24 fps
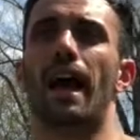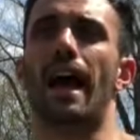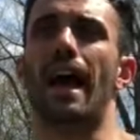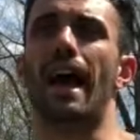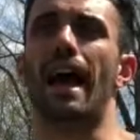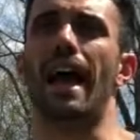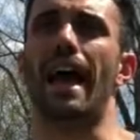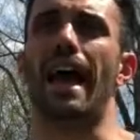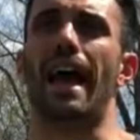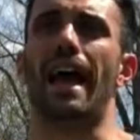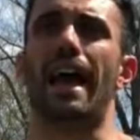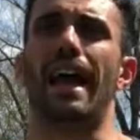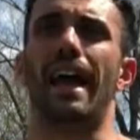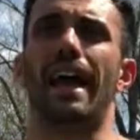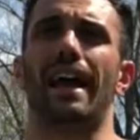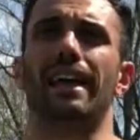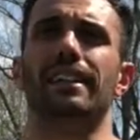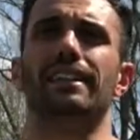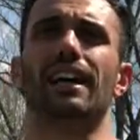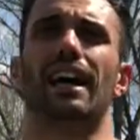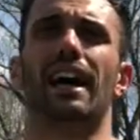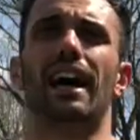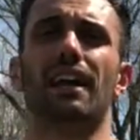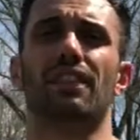And
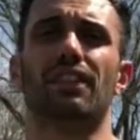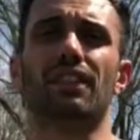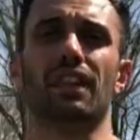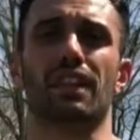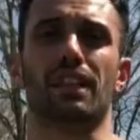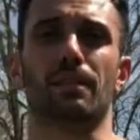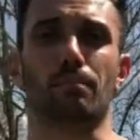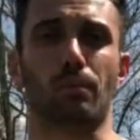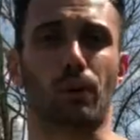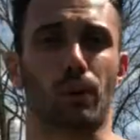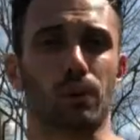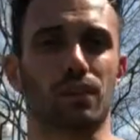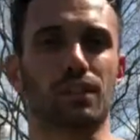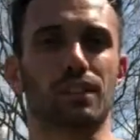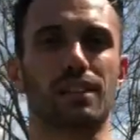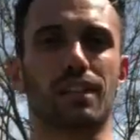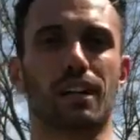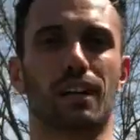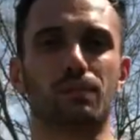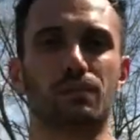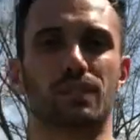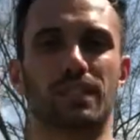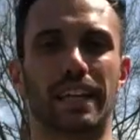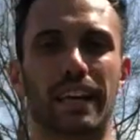I think it personally
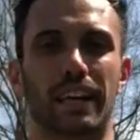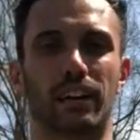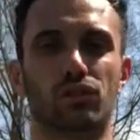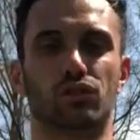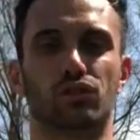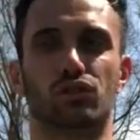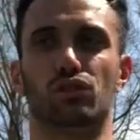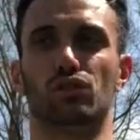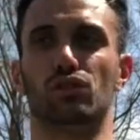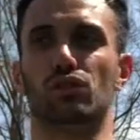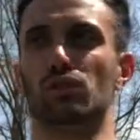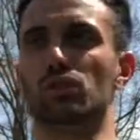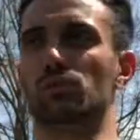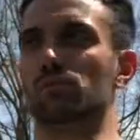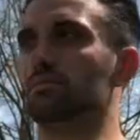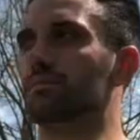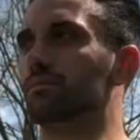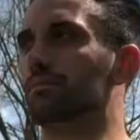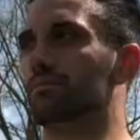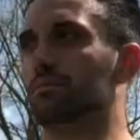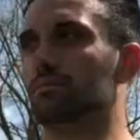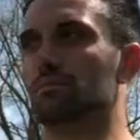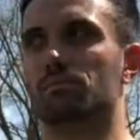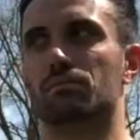comes down to
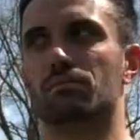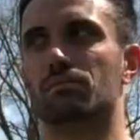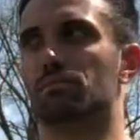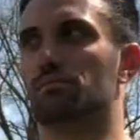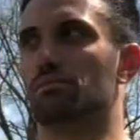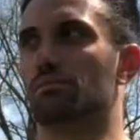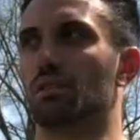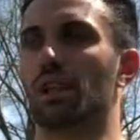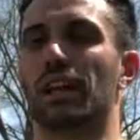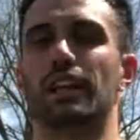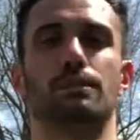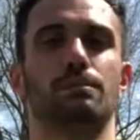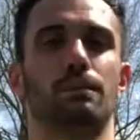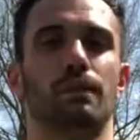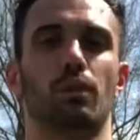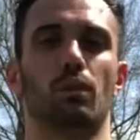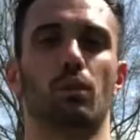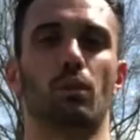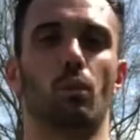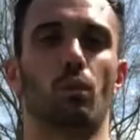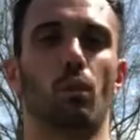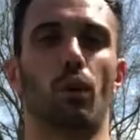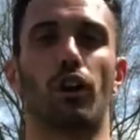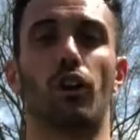placement.
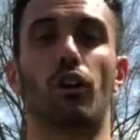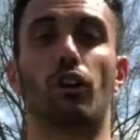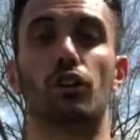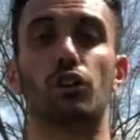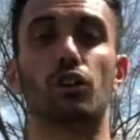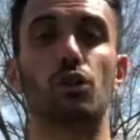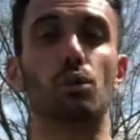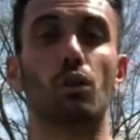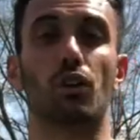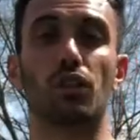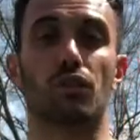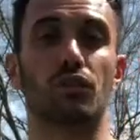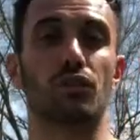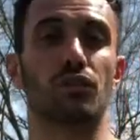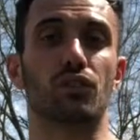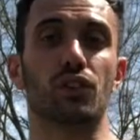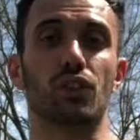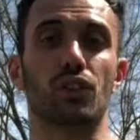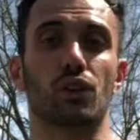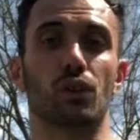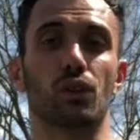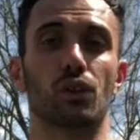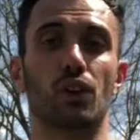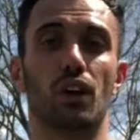Where are you on the
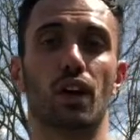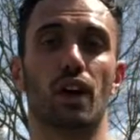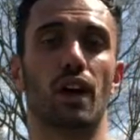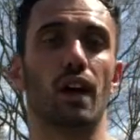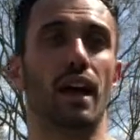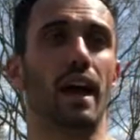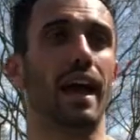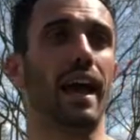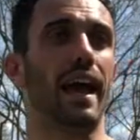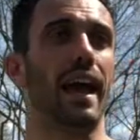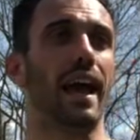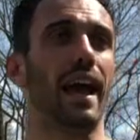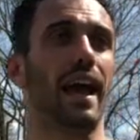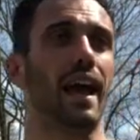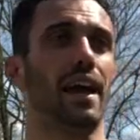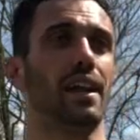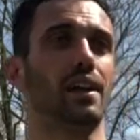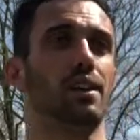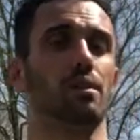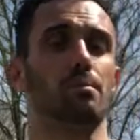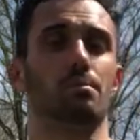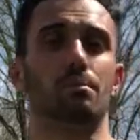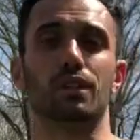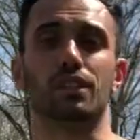field? And
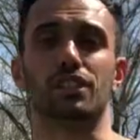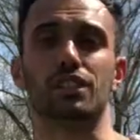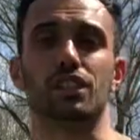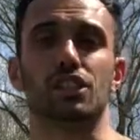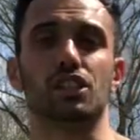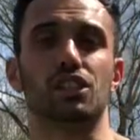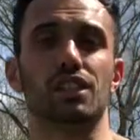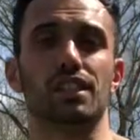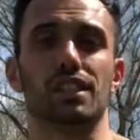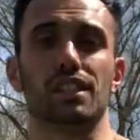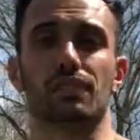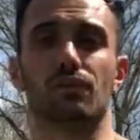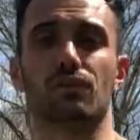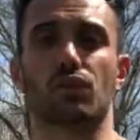positioning of the